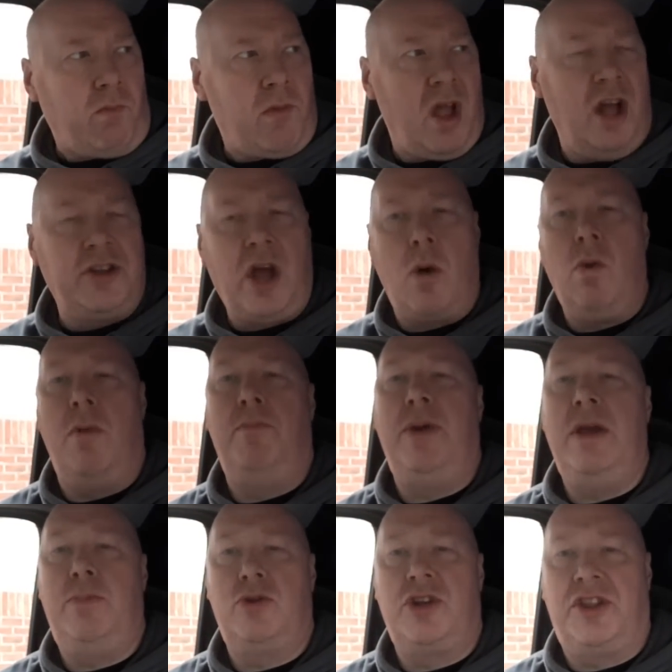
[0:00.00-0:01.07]
I don't want
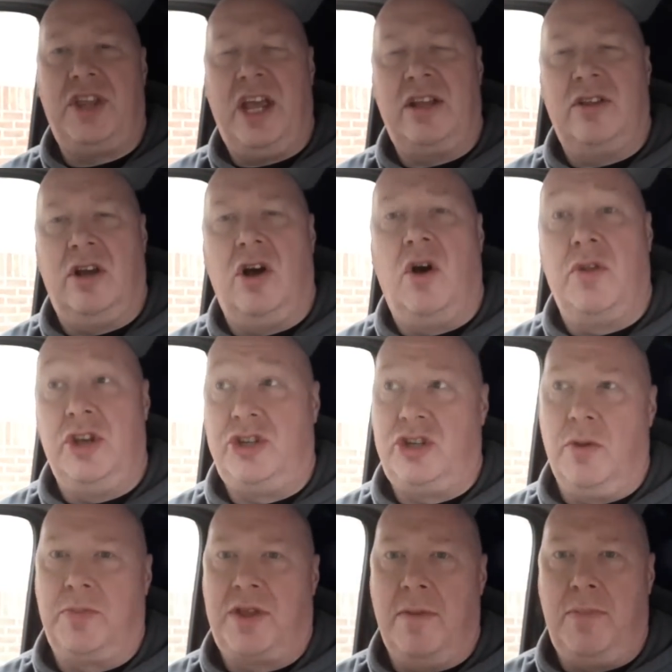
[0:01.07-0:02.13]
people to think that, oh, there's
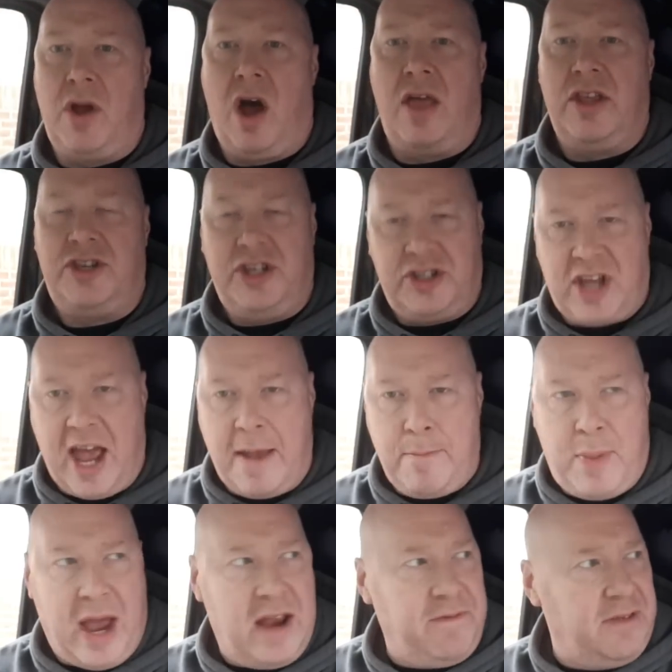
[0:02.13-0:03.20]
something behind this. He's getting
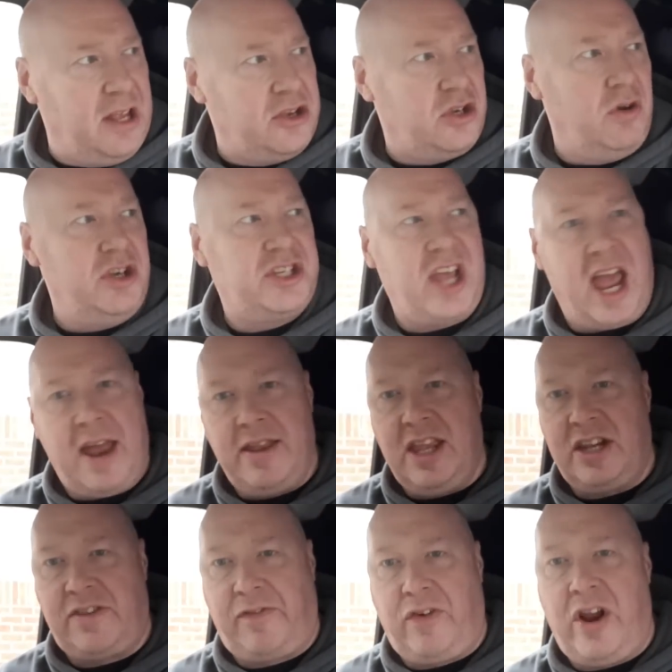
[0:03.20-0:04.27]
paid for this, or he's getting
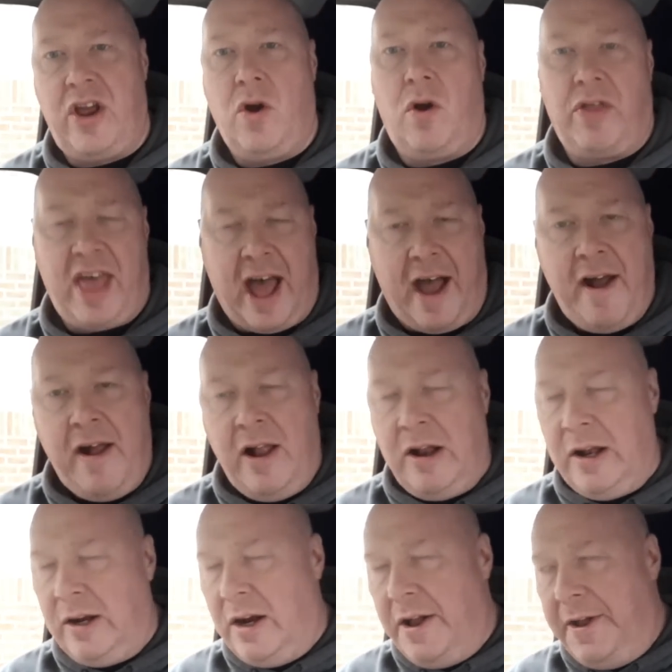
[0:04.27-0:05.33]
this free or that.
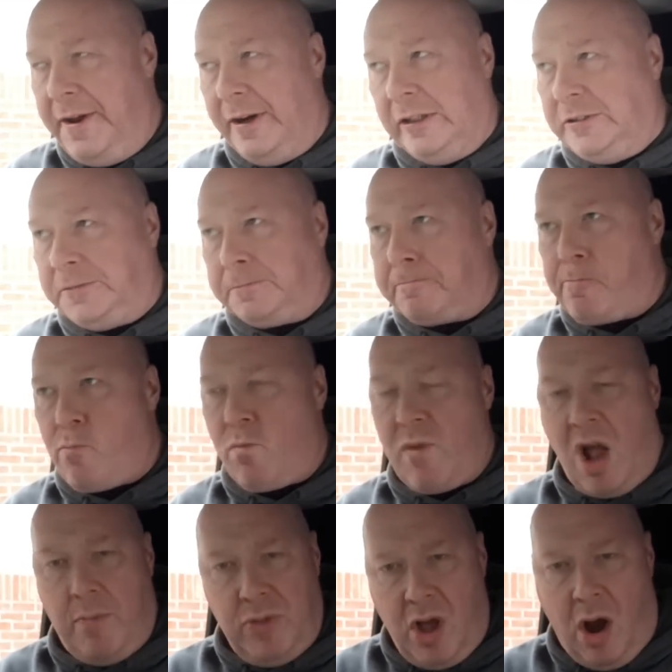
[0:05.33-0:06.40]

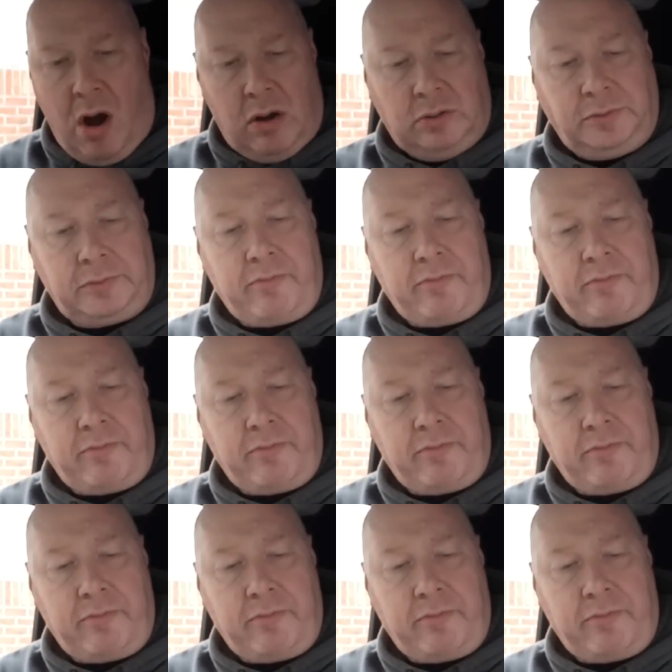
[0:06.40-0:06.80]
I'm not.